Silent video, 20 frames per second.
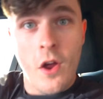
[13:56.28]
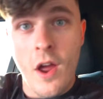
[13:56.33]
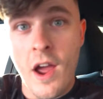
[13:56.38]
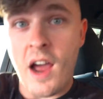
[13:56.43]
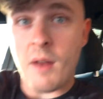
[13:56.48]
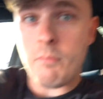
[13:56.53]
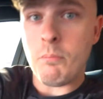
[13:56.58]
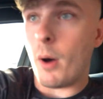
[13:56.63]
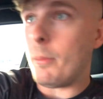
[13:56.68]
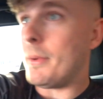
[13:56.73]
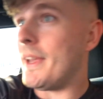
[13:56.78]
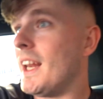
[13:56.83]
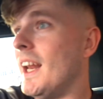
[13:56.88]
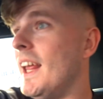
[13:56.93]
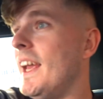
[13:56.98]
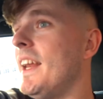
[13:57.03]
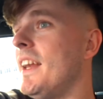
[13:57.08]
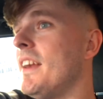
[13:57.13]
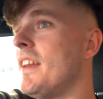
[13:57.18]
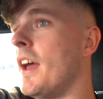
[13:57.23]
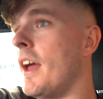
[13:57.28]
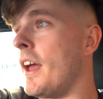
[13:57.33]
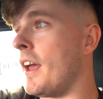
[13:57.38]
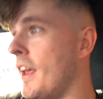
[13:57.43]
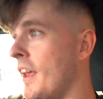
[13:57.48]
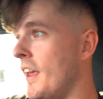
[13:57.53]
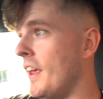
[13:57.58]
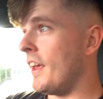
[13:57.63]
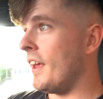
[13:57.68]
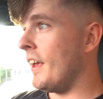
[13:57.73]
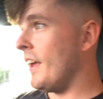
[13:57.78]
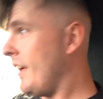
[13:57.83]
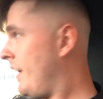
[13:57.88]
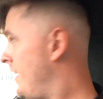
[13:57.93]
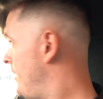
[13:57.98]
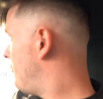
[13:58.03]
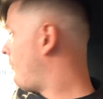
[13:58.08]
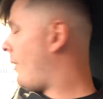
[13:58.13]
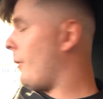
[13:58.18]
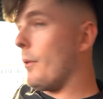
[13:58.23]
had Bobby cleaned
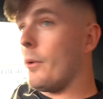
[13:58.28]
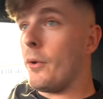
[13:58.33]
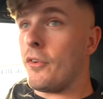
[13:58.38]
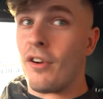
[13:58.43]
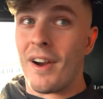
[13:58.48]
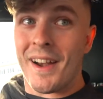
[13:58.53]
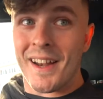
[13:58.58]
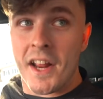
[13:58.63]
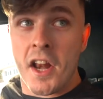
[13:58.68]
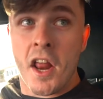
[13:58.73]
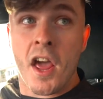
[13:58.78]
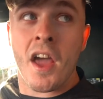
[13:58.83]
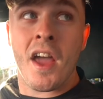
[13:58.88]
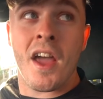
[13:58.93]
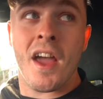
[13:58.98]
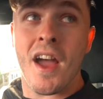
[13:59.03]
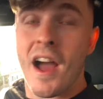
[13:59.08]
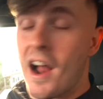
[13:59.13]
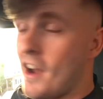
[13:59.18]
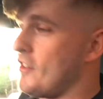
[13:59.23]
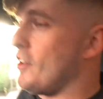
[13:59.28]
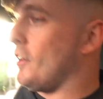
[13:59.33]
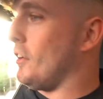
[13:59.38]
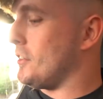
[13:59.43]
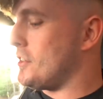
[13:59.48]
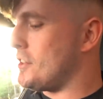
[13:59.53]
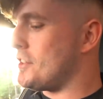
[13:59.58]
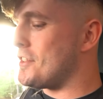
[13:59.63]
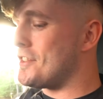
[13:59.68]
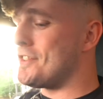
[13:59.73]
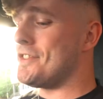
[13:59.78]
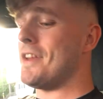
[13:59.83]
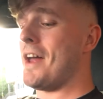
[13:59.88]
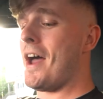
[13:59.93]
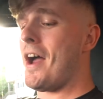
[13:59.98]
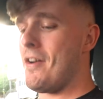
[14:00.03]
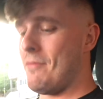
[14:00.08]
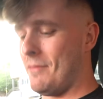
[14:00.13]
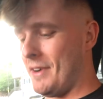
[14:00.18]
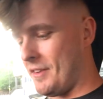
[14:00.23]
while we were training, and she looks
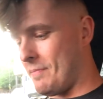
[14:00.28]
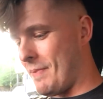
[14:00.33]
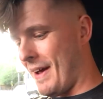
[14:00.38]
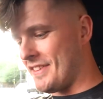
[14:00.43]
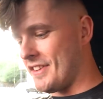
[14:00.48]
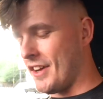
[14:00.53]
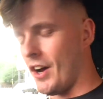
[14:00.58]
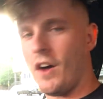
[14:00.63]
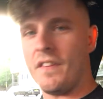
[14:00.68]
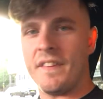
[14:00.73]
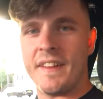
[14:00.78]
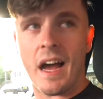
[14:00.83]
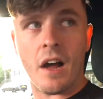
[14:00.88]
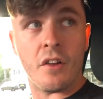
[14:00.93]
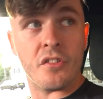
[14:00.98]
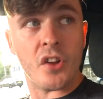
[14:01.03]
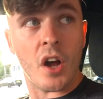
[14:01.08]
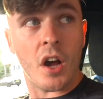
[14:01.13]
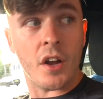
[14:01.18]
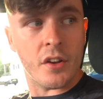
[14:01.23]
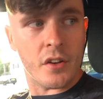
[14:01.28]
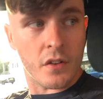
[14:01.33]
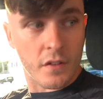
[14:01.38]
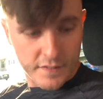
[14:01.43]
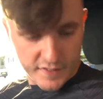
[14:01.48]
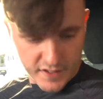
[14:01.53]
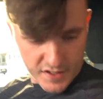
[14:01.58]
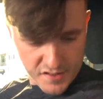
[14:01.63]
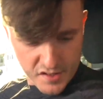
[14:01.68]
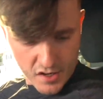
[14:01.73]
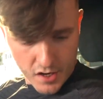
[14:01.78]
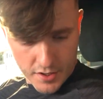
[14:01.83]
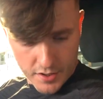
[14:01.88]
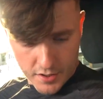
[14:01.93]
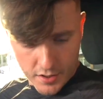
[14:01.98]
so much better on the outside, not the inside.